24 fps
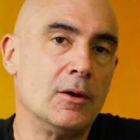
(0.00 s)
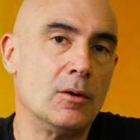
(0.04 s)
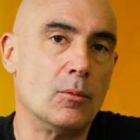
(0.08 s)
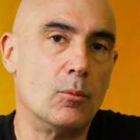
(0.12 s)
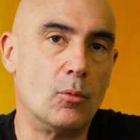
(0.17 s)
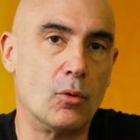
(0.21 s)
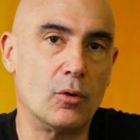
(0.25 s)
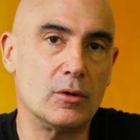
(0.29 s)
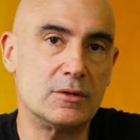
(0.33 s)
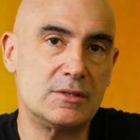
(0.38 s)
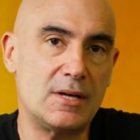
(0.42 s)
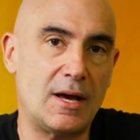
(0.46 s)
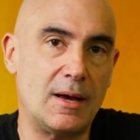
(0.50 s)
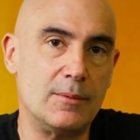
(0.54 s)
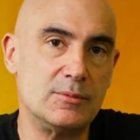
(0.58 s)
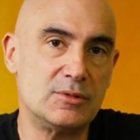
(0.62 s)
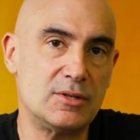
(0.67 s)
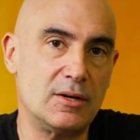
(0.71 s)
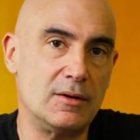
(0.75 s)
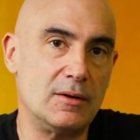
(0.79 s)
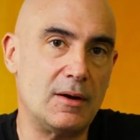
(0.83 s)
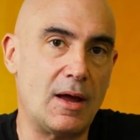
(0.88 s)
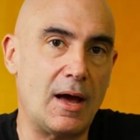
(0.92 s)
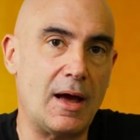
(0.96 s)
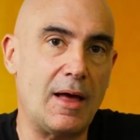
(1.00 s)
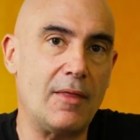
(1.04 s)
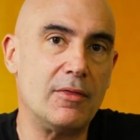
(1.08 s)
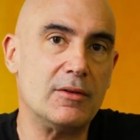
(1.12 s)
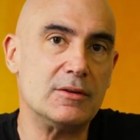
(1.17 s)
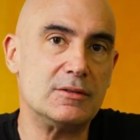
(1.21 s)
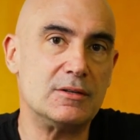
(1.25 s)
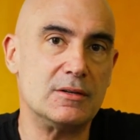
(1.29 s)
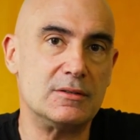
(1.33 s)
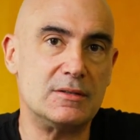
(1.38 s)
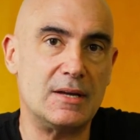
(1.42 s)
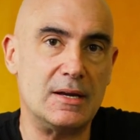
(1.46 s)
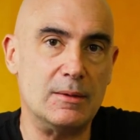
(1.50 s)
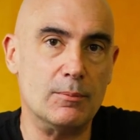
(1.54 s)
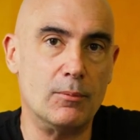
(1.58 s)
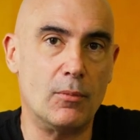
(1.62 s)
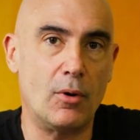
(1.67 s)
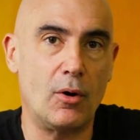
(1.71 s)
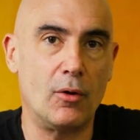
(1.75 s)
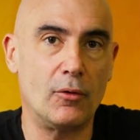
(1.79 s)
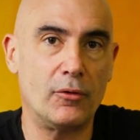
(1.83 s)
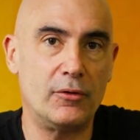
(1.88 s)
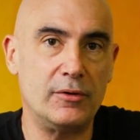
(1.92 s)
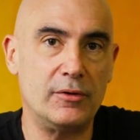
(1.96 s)
More times than not, this is a
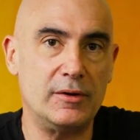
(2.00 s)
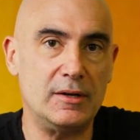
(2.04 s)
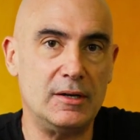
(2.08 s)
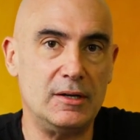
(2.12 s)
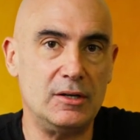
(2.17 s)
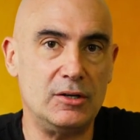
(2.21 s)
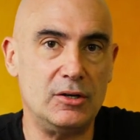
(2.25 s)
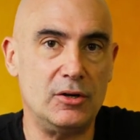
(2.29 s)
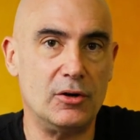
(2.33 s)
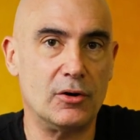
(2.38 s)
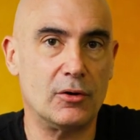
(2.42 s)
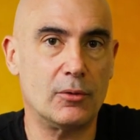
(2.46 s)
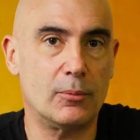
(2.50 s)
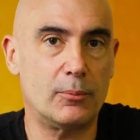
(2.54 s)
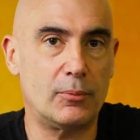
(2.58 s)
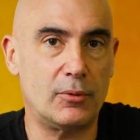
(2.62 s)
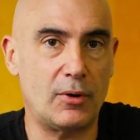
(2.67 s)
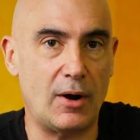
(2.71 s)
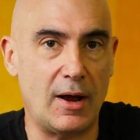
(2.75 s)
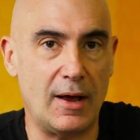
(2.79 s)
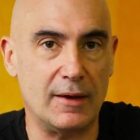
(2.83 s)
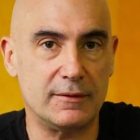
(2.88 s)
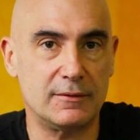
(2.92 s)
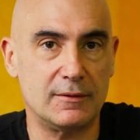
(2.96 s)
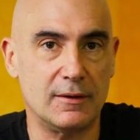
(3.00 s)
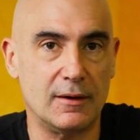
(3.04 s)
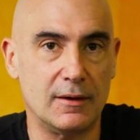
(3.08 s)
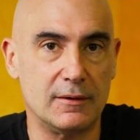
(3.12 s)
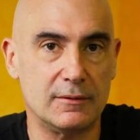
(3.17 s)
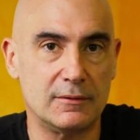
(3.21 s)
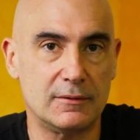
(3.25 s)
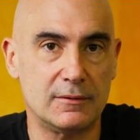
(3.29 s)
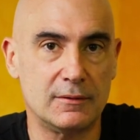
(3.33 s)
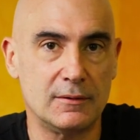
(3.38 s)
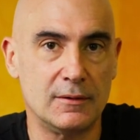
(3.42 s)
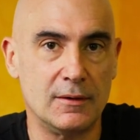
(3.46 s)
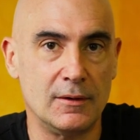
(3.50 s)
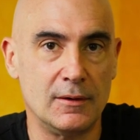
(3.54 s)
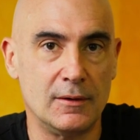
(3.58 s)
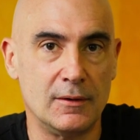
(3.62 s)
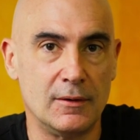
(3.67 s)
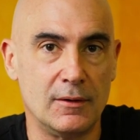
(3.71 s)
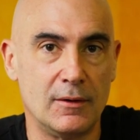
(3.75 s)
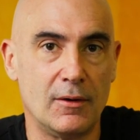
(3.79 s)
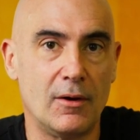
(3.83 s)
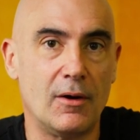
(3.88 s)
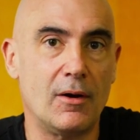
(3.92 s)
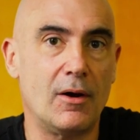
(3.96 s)
multi-year process
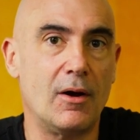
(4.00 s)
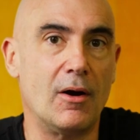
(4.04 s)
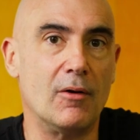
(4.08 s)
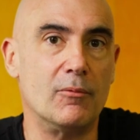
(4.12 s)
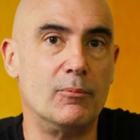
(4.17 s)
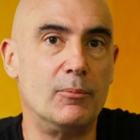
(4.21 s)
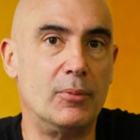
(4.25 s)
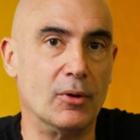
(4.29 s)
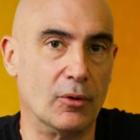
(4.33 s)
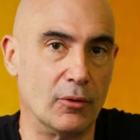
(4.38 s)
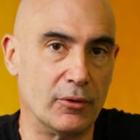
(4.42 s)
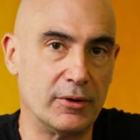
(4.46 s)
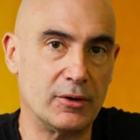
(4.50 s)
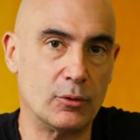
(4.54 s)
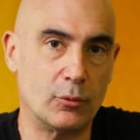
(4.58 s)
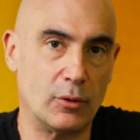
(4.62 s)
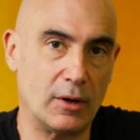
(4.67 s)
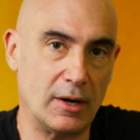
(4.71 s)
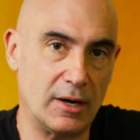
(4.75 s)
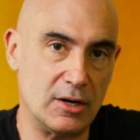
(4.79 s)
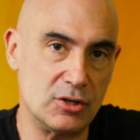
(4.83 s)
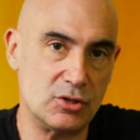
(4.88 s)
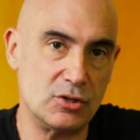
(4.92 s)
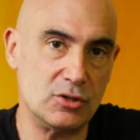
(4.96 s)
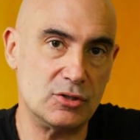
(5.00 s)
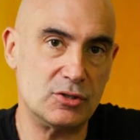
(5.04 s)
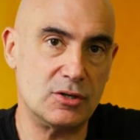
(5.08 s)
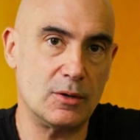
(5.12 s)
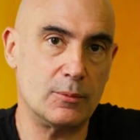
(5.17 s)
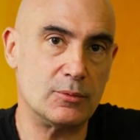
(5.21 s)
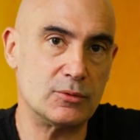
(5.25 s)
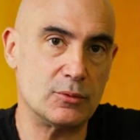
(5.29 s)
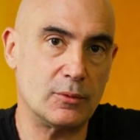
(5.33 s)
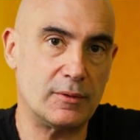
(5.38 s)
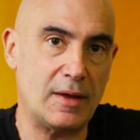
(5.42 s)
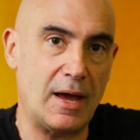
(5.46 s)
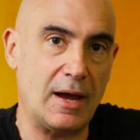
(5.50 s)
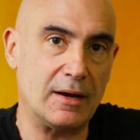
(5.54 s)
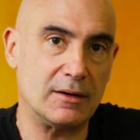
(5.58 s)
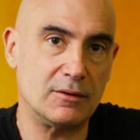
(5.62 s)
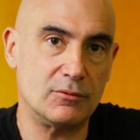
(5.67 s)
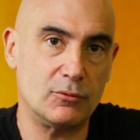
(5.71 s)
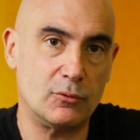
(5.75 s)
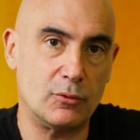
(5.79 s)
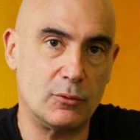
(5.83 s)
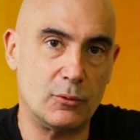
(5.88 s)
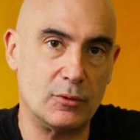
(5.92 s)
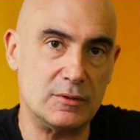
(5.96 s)
of building relationships with
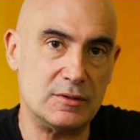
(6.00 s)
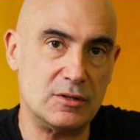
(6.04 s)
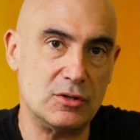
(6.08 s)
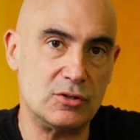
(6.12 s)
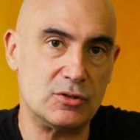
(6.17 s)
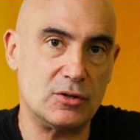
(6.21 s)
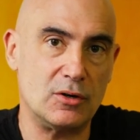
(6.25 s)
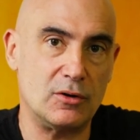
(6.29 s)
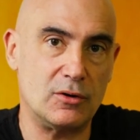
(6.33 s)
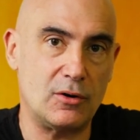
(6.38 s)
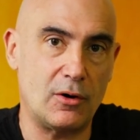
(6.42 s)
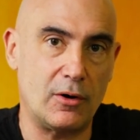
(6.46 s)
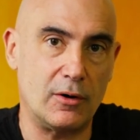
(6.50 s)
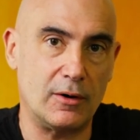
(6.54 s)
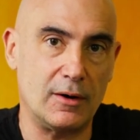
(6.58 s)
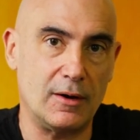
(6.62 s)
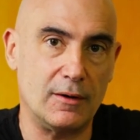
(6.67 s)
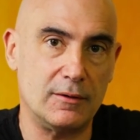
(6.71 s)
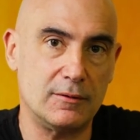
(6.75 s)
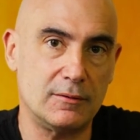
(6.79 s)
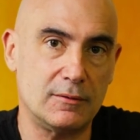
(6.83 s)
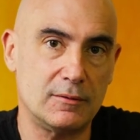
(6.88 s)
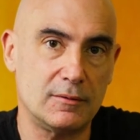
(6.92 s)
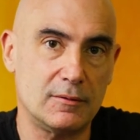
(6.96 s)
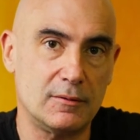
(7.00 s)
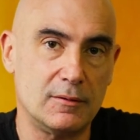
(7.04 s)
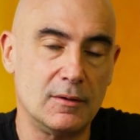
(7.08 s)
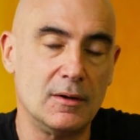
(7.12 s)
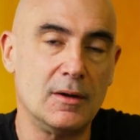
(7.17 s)
acquisition targets.